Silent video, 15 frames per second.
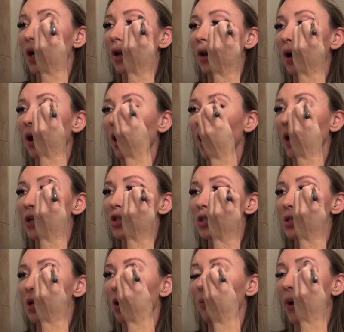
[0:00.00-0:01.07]
and I
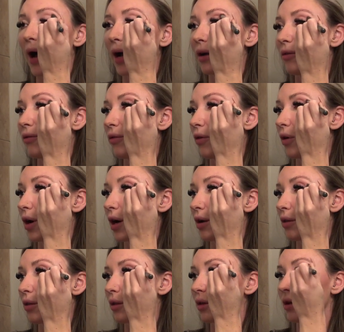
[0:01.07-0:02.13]
just go back and
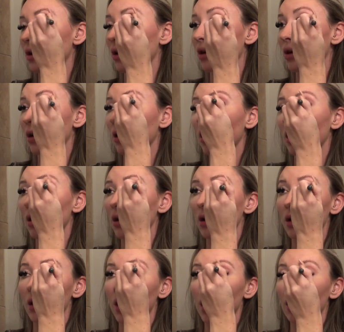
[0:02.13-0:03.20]
forth
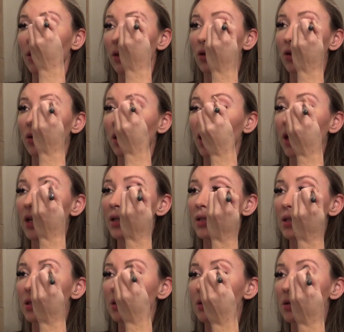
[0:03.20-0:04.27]
in the
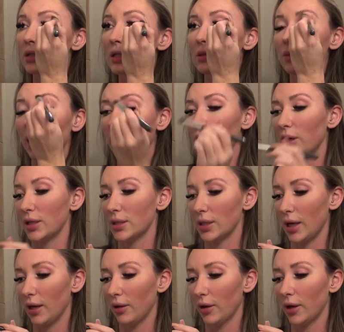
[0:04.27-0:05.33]
crease. So this is my crease
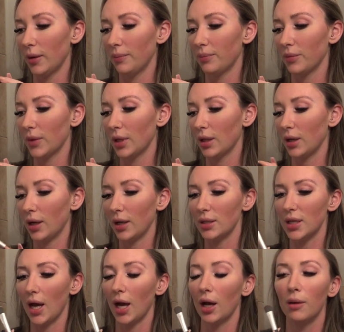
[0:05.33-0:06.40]
color. then I
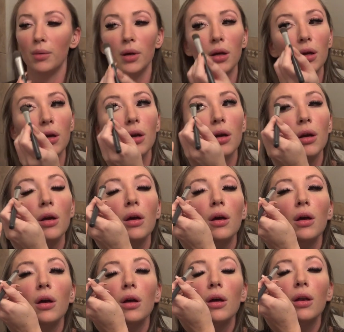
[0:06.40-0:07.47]
dab
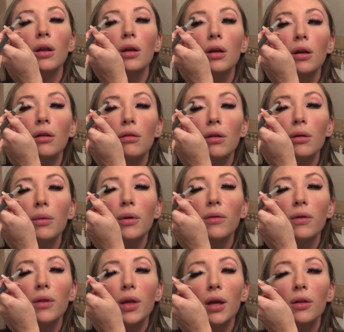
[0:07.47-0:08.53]
and I get a little
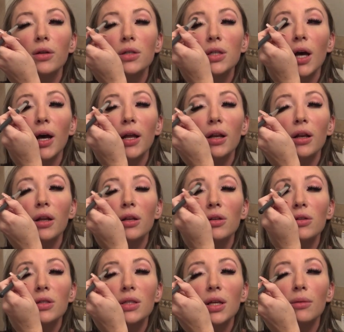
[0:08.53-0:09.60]
bit for the other side and I do
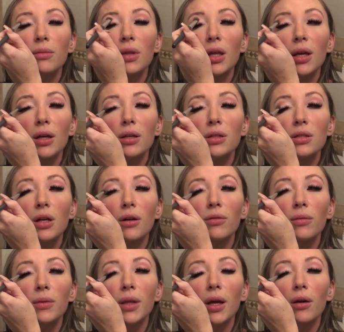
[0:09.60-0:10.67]
the same thing. Start
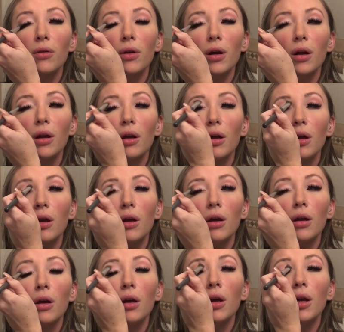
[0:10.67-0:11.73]
from the outer
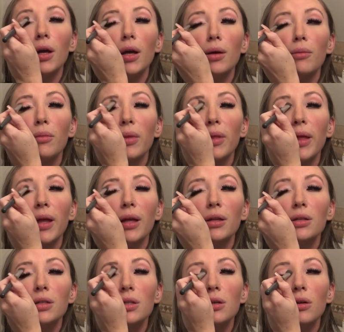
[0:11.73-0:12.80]
and
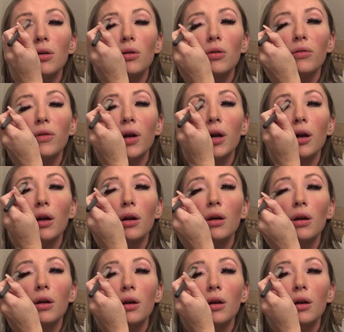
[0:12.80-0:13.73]
blend over.